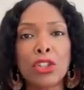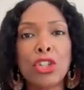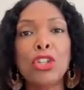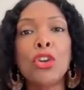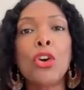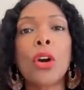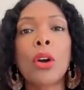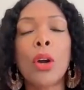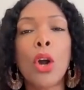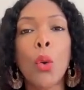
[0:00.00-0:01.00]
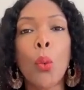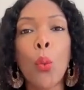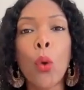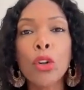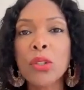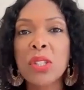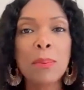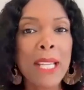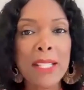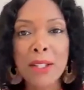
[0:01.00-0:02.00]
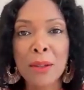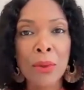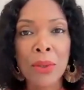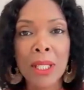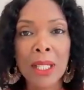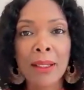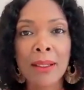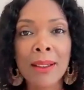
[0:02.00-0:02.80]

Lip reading: to your workspace community.